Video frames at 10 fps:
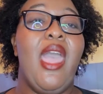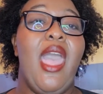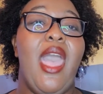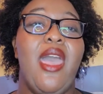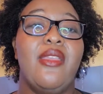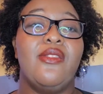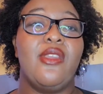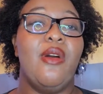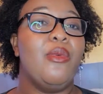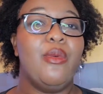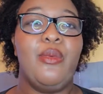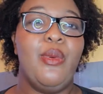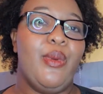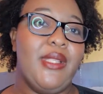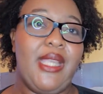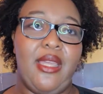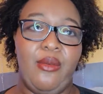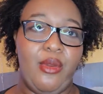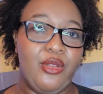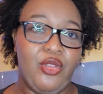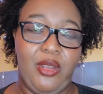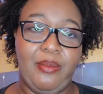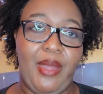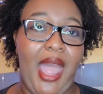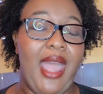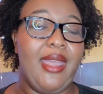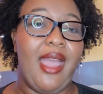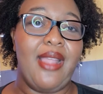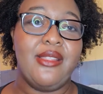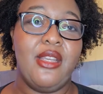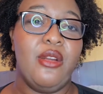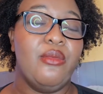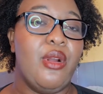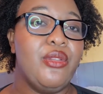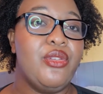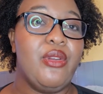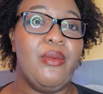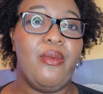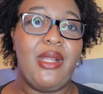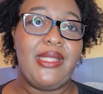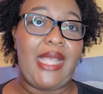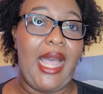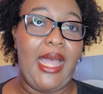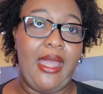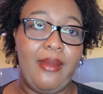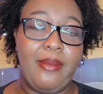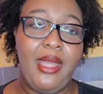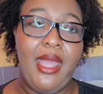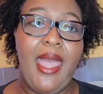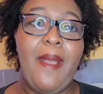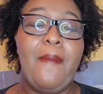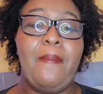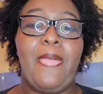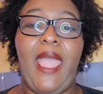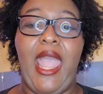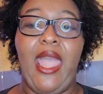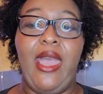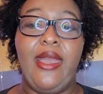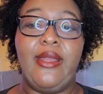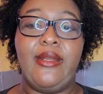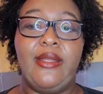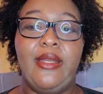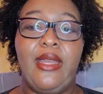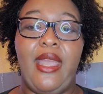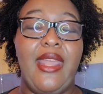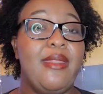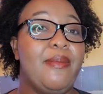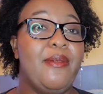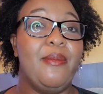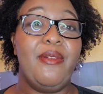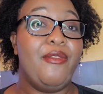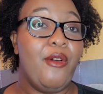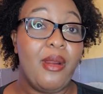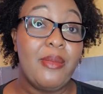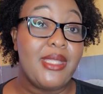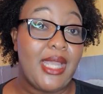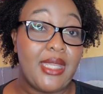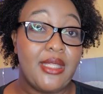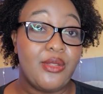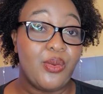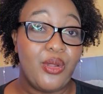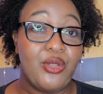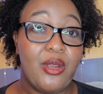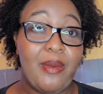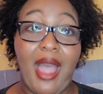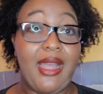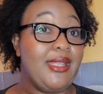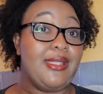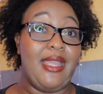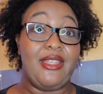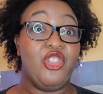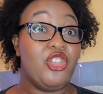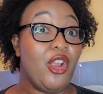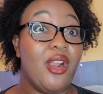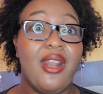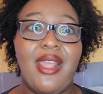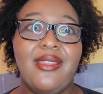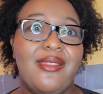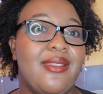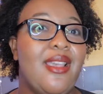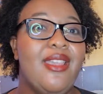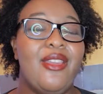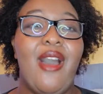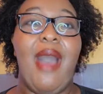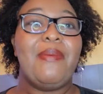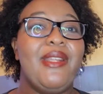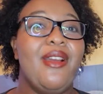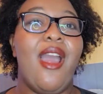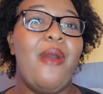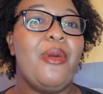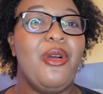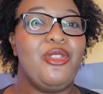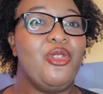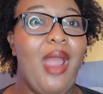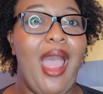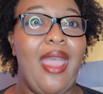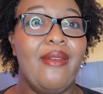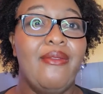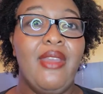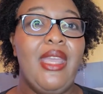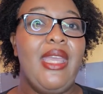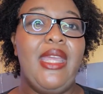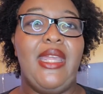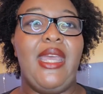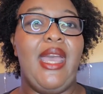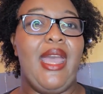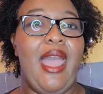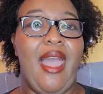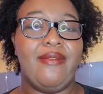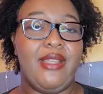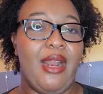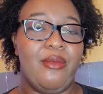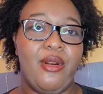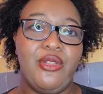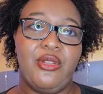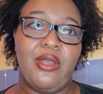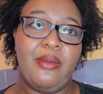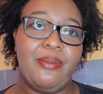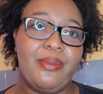And so we were taking a road trip. I took a road trip one time, and before me taking this road trip, I could have said, sure, let's, hop in the car and we're going to drive. After that road trip,